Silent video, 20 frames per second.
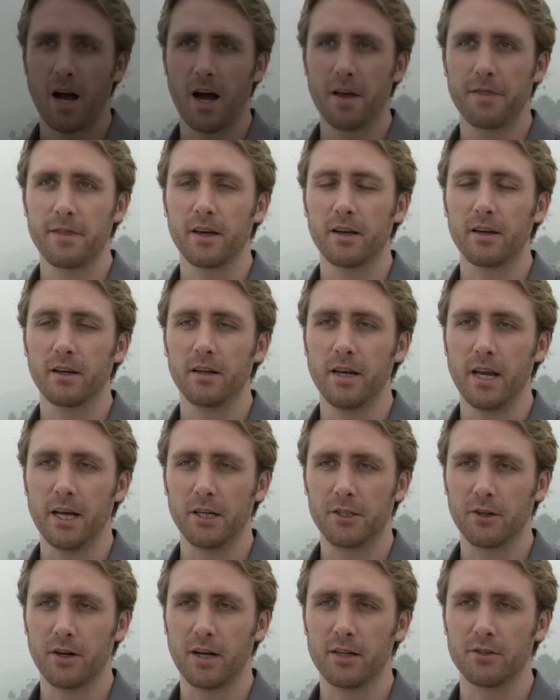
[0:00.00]
I think
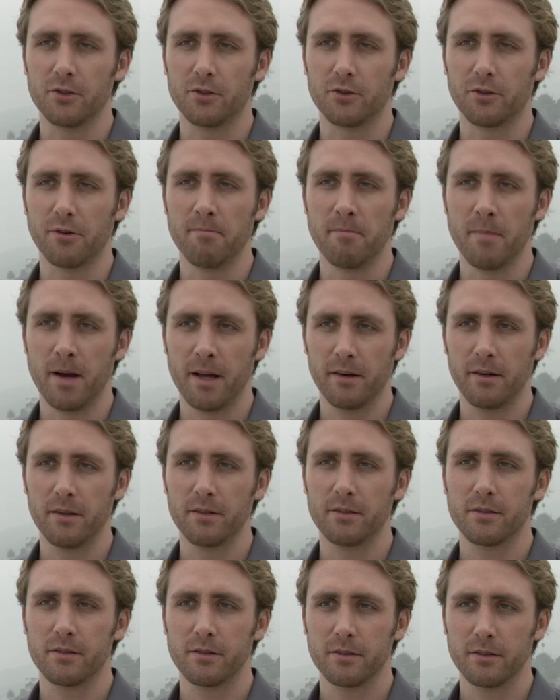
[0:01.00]
nature has a
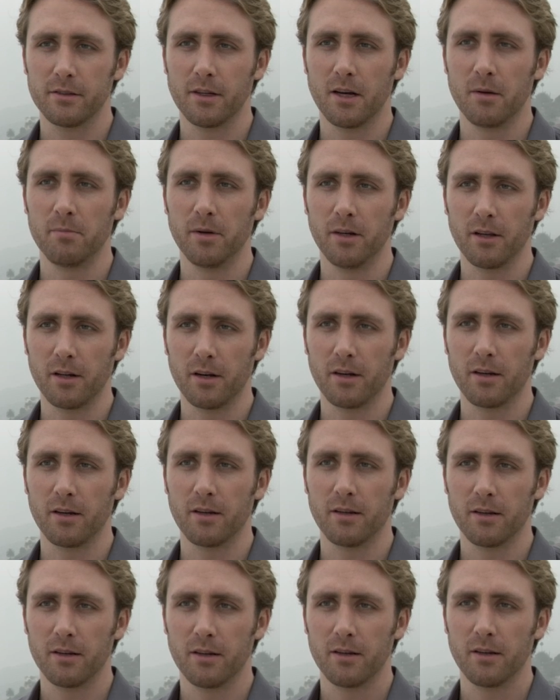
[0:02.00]
tremendous ability
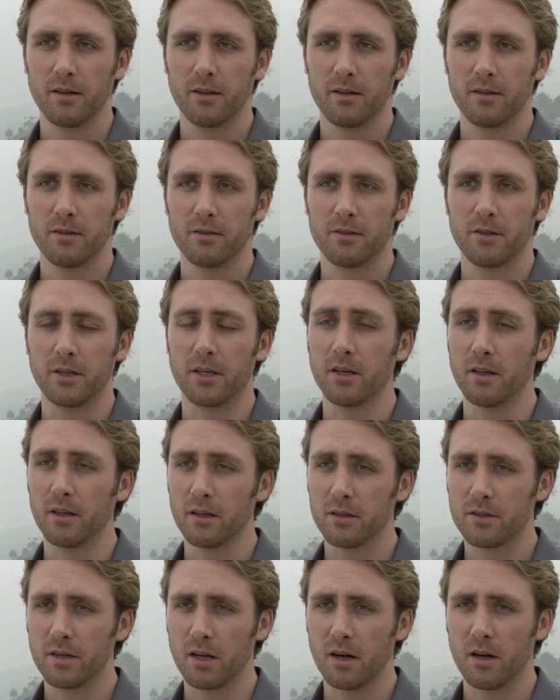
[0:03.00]
to
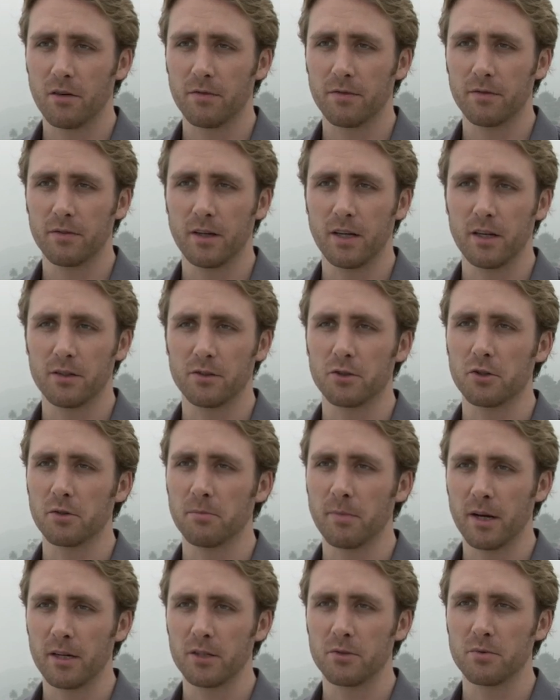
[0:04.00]
heal itself. It has a
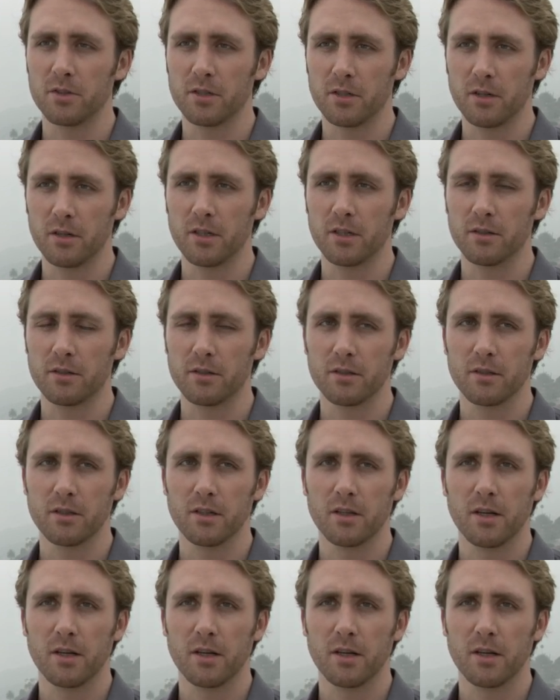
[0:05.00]
tremendous resilience.